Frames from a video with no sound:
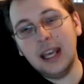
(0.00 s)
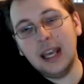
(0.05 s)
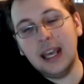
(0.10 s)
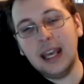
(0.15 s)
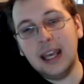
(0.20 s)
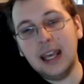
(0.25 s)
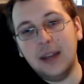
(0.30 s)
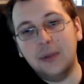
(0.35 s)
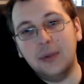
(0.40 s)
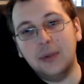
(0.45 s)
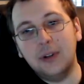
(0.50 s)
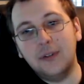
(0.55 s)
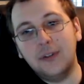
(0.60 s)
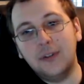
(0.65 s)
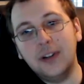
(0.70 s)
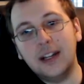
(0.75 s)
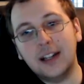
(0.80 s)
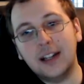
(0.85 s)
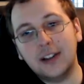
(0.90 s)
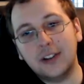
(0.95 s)
And when
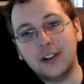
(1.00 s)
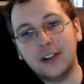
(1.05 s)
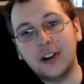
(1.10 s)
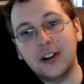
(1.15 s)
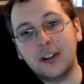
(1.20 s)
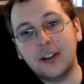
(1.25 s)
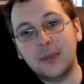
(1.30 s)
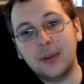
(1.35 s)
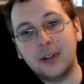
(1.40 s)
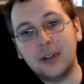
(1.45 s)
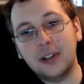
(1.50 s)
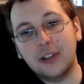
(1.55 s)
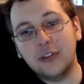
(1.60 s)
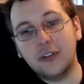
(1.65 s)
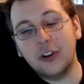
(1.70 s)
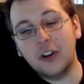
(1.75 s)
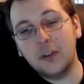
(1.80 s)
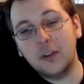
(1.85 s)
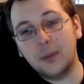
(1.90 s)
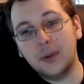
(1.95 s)
Phoenix talks to
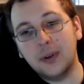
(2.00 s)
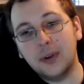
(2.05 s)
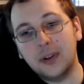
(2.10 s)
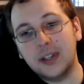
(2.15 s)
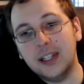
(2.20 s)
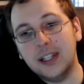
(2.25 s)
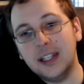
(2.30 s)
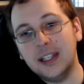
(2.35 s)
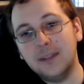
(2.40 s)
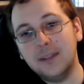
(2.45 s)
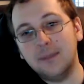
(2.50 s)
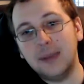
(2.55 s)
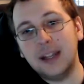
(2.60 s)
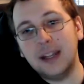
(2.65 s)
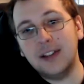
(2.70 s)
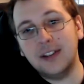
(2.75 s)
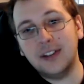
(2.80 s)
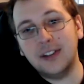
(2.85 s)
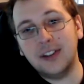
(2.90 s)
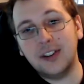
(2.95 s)
Grossberg, he
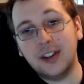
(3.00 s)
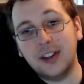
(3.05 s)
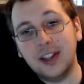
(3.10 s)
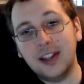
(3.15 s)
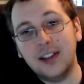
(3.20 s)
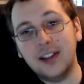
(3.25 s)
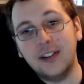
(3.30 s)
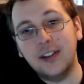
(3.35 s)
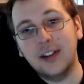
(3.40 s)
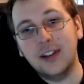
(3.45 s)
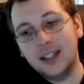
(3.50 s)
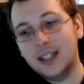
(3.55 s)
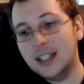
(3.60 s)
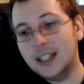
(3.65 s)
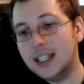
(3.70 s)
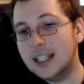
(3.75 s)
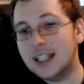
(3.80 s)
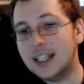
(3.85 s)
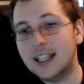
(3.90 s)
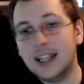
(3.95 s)
basically says
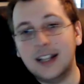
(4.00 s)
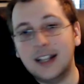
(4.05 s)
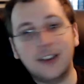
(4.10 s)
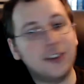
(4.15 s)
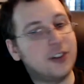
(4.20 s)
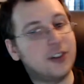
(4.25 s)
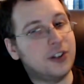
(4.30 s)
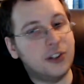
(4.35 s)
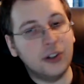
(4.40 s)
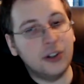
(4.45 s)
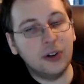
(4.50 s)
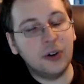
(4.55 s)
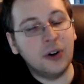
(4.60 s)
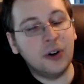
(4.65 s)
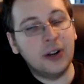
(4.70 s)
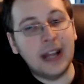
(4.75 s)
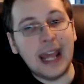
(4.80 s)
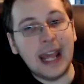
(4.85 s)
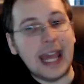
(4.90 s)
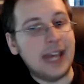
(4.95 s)
he gets dirt
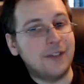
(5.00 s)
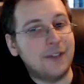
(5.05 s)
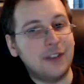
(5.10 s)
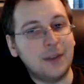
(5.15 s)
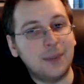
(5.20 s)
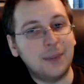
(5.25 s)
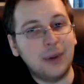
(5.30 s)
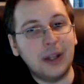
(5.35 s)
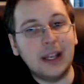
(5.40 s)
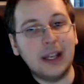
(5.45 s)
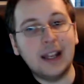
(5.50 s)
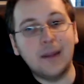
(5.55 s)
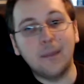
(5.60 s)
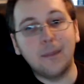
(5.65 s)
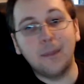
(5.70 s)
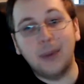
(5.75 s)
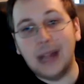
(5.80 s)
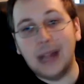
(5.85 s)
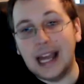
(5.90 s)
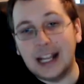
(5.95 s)
on everybody
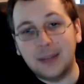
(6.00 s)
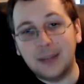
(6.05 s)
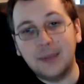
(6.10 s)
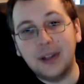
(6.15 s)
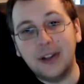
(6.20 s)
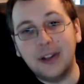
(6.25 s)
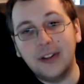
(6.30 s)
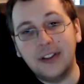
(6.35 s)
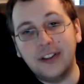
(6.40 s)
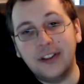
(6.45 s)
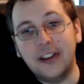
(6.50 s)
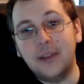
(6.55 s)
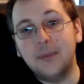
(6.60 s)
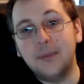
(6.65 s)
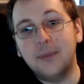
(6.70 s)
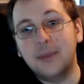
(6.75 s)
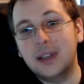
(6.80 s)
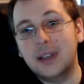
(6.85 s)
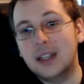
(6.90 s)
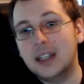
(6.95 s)
and blackmails them.